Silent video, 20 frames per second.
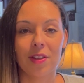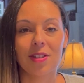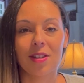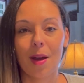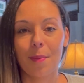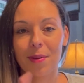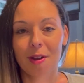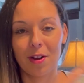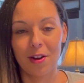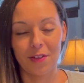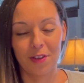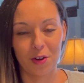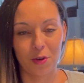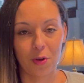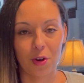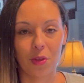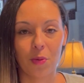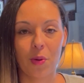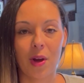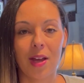It's up here in the
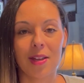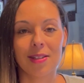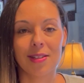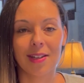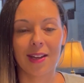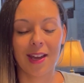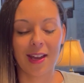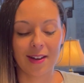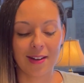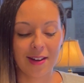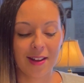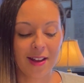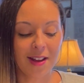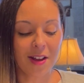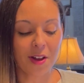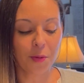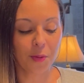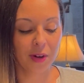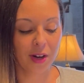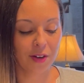Northwest. And
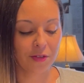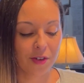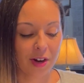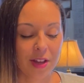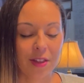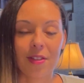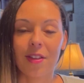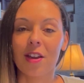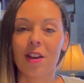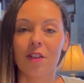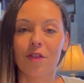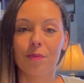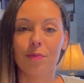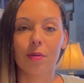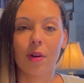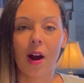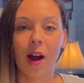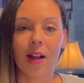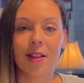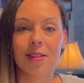whenever I think of
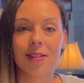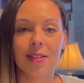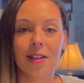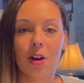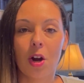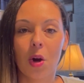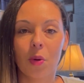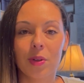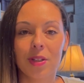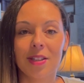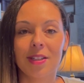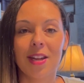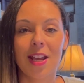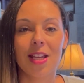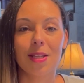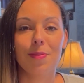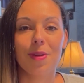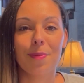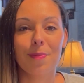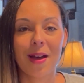brats, it always
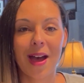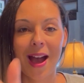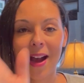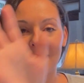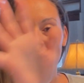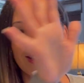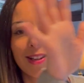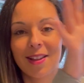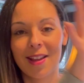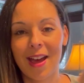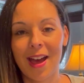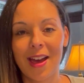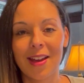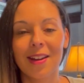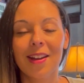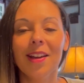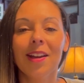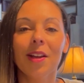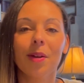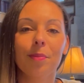takes me back to that
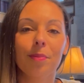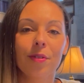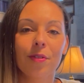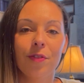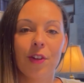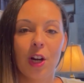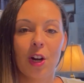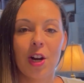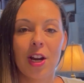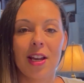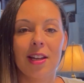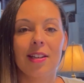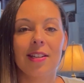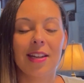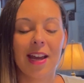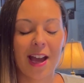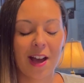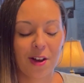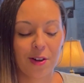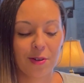Bavarian
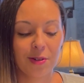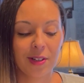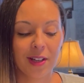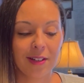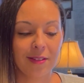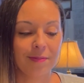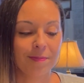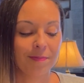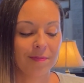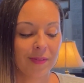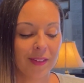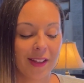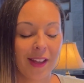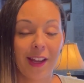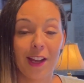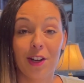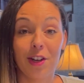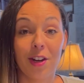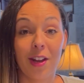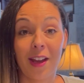town
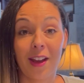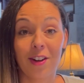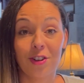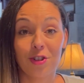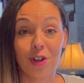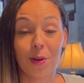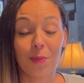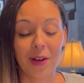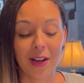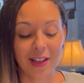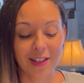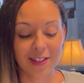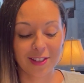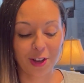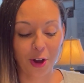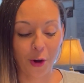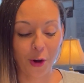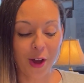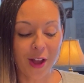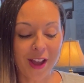and Germany.
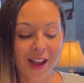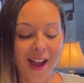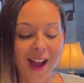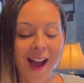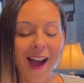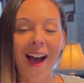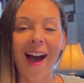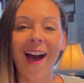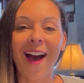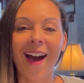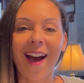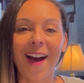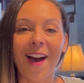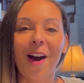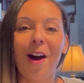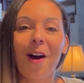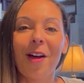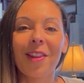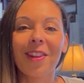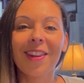So
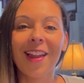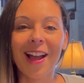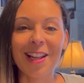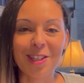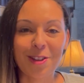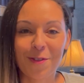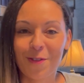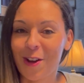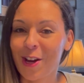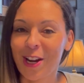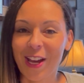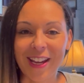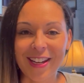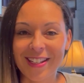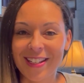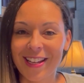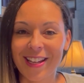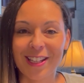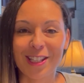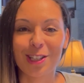lots of fun
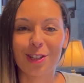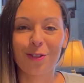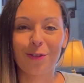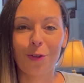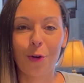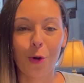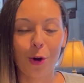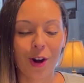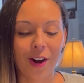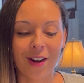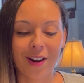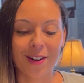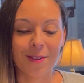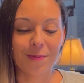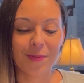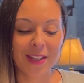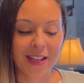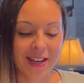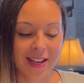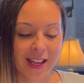ideas for
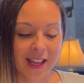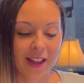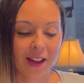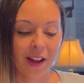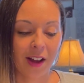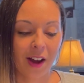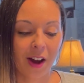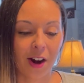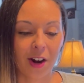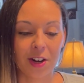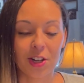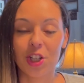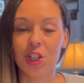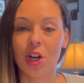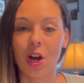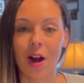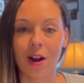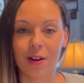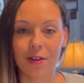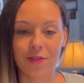eating our
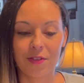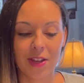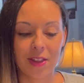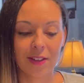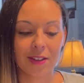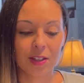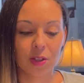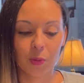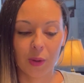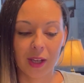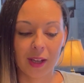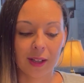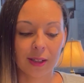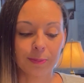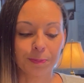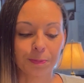geography this week.